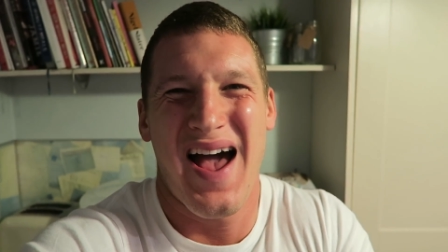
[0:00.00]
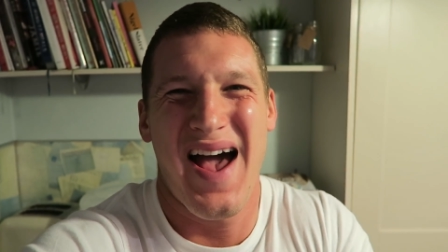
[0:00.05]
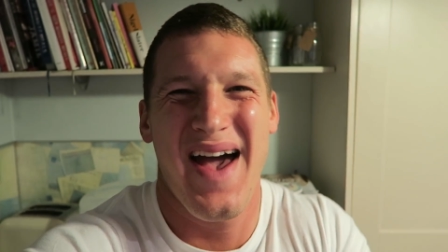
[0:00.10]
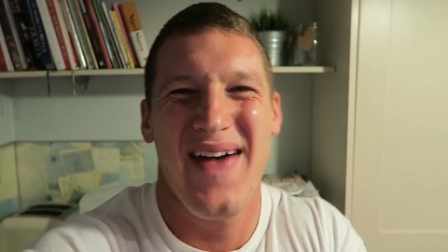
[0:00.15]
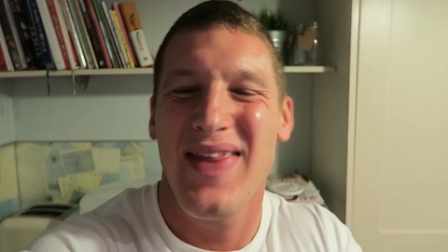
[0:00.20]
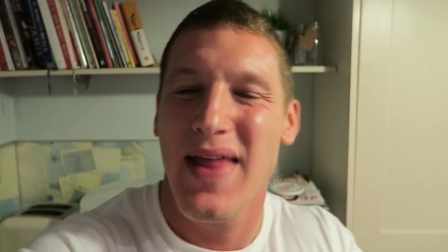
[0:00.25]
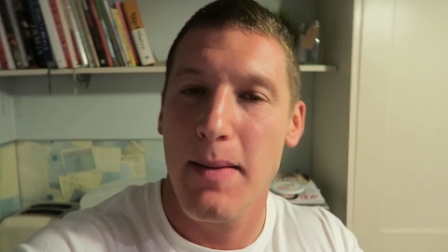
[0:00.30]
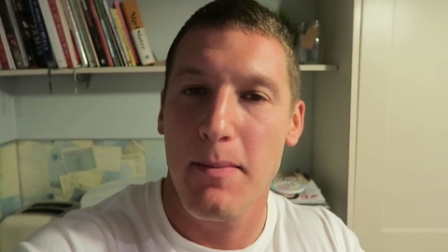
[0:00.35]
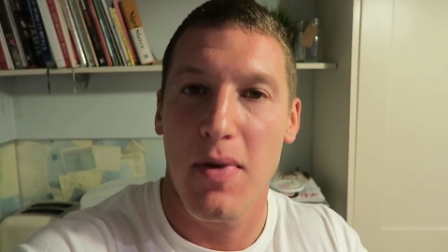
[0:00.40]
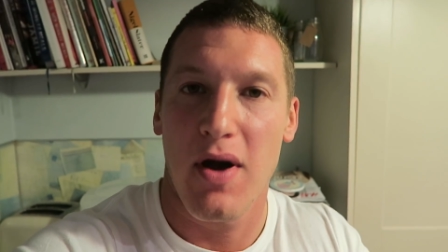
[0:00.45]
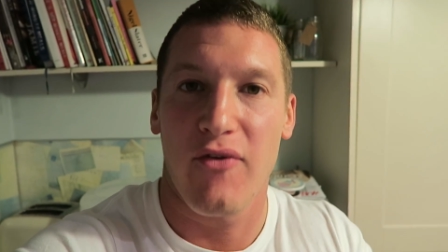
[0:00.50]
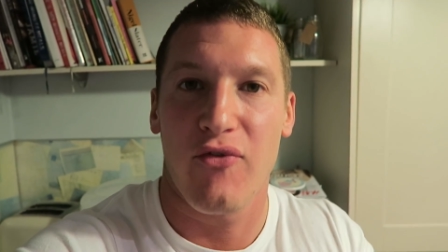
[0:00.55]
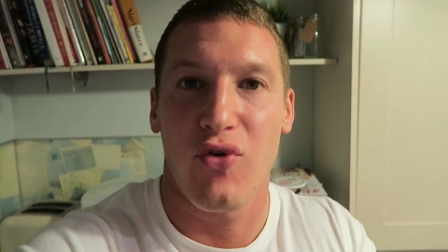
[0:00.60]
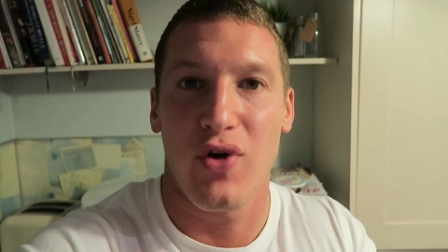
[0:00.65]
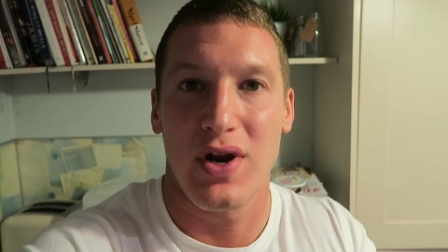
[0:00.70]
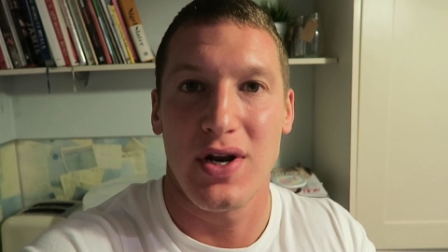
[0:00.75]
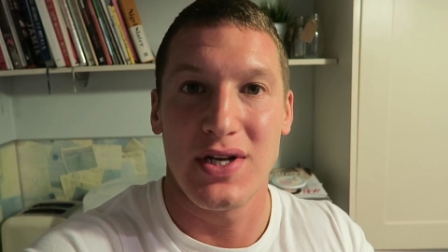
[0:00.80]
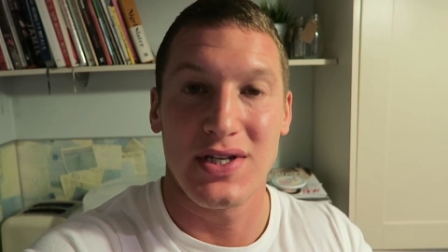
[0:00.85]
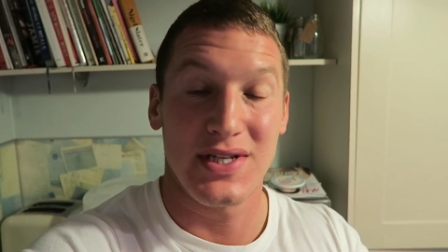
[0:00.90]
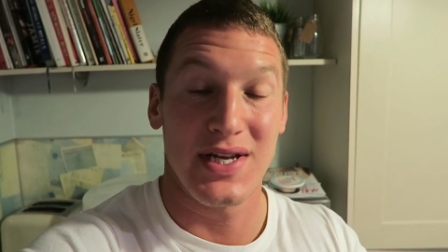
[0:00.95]
And that, my
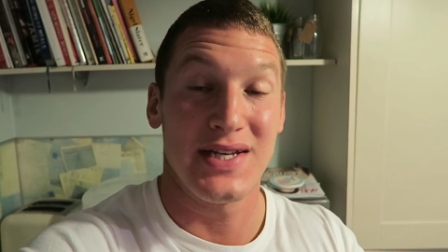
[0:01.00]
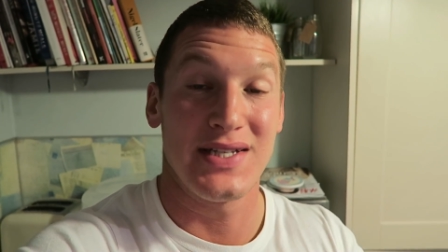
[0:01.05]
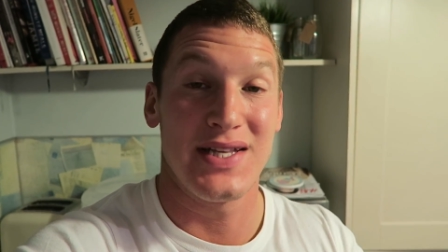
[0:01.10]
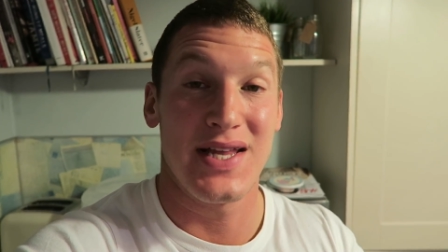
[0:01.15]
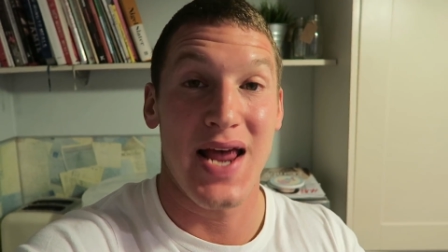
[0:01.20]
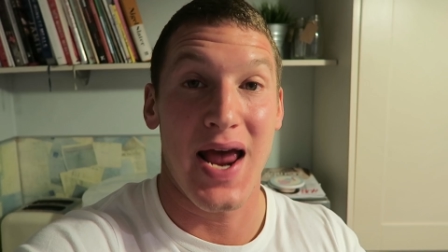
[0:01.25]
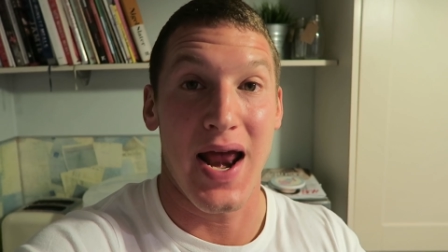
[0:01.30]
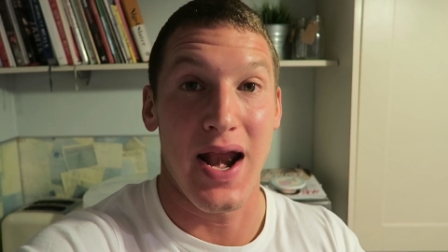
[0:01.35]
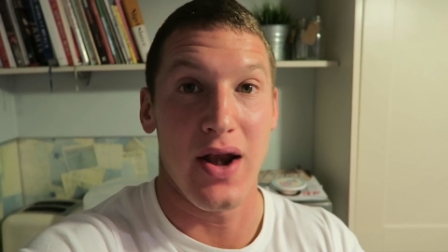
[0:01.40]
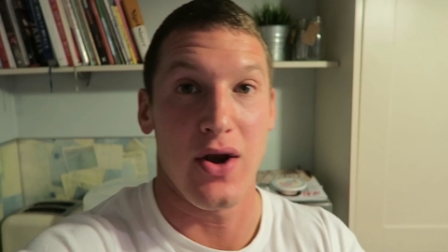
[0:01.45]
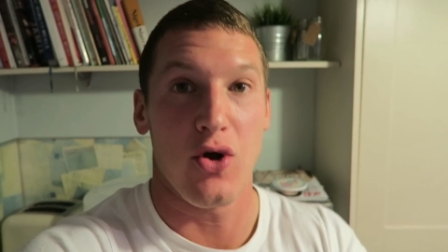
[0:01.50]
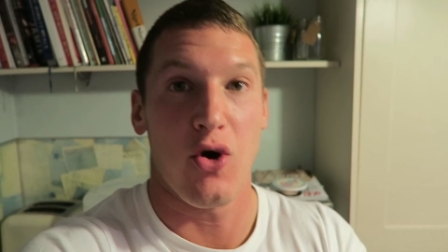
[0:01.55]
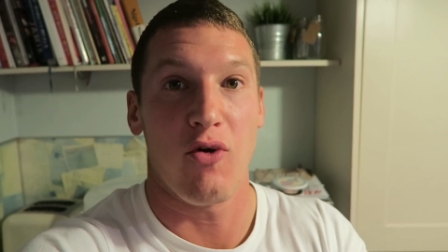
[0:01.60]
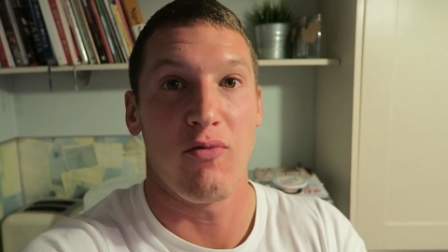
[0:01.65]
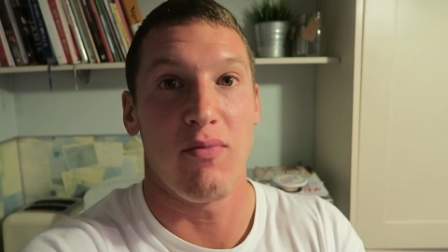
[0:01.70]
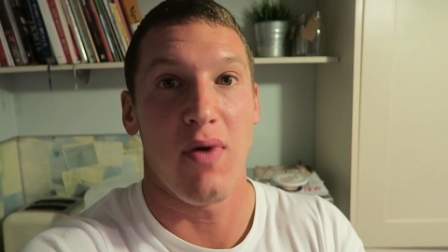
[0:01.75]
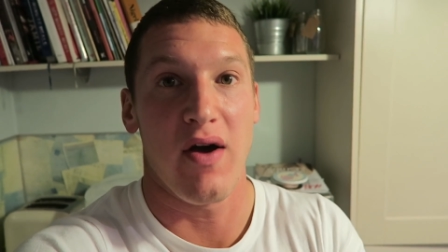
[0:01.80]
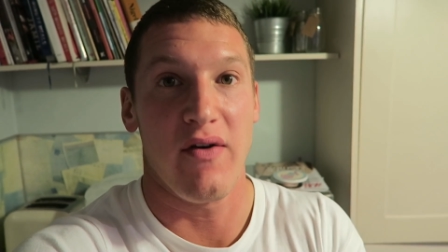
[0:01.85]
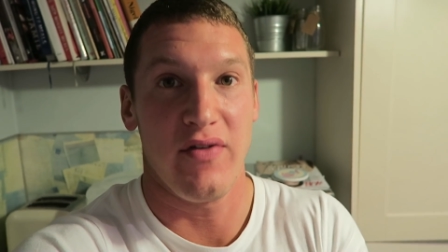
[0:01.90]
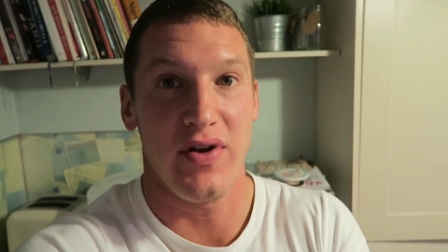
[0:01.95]
friends, is the end of
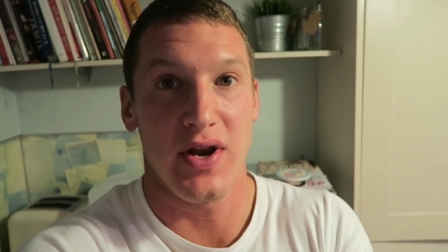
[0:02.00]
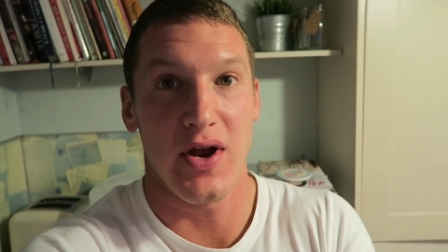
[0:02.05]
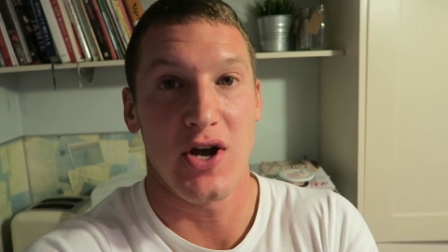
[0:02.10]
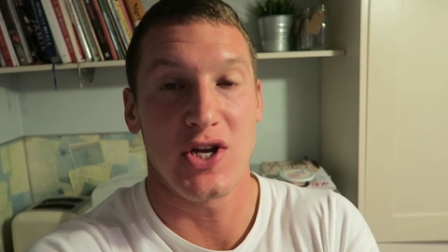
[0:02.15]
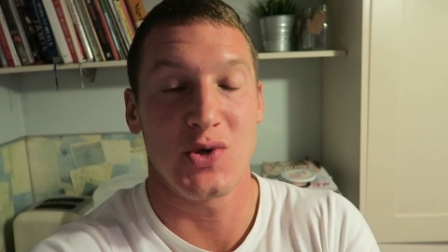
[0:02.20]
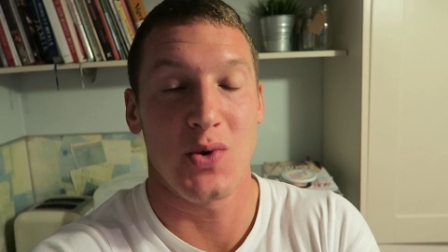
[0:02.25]
my video.